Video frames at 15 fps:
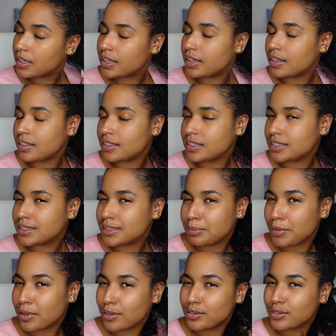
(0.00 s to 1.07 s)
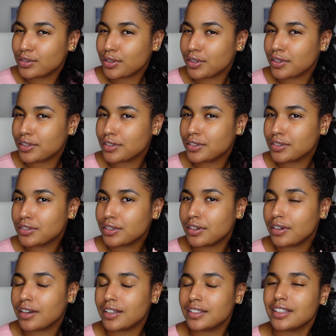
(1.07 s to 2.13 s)
And this smells so good as
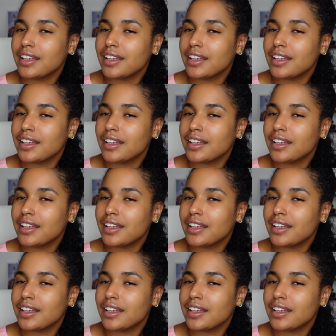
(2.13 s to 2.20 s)
well, guys.